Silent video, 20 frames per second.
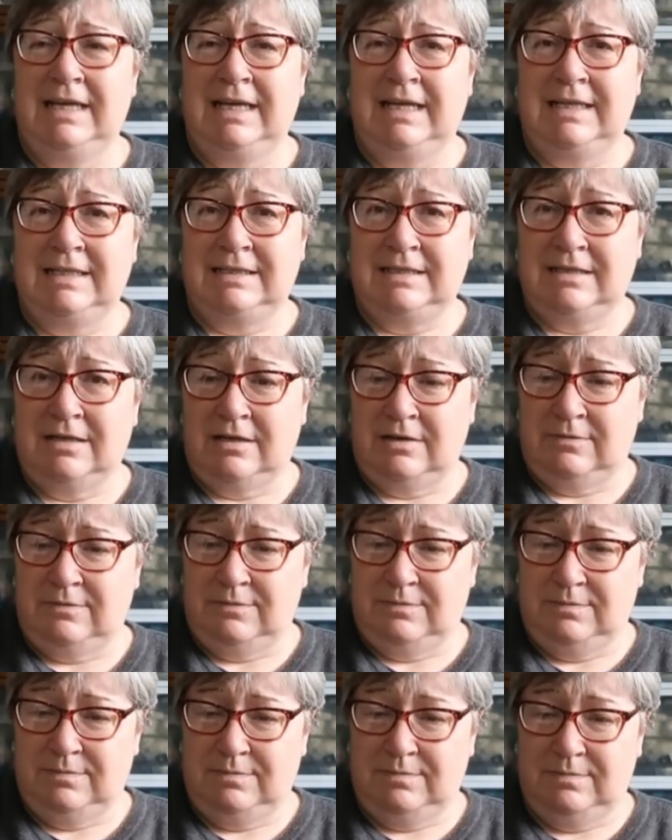it kind of,
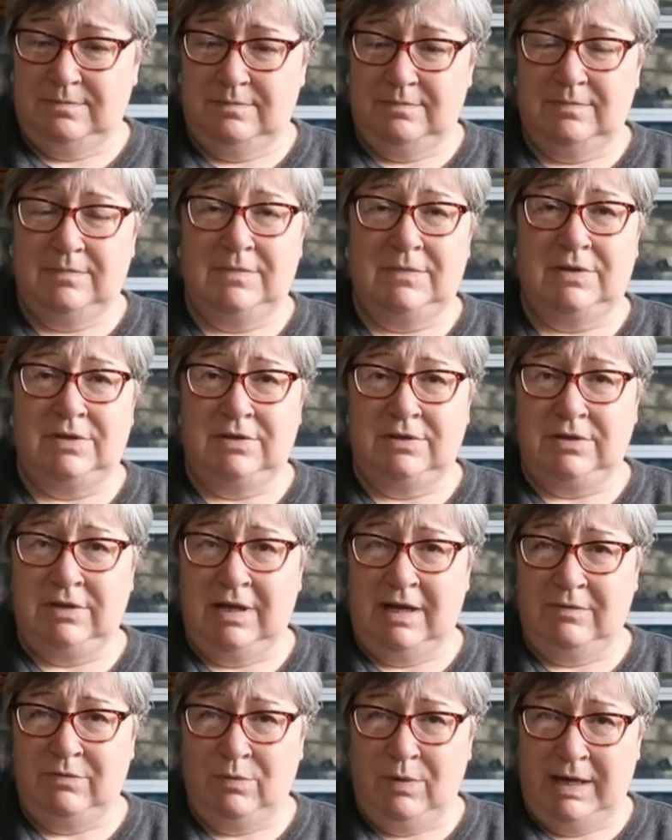
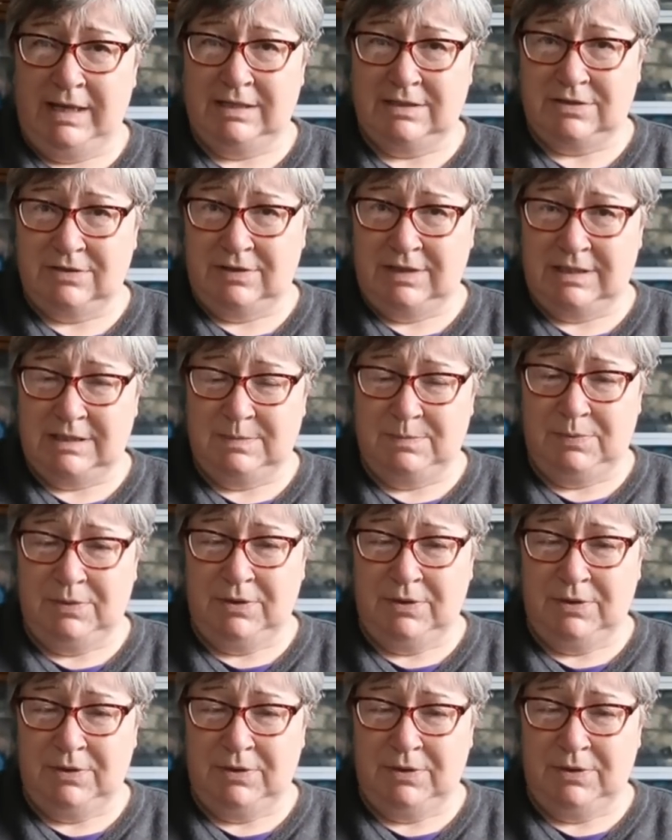you have weights on it to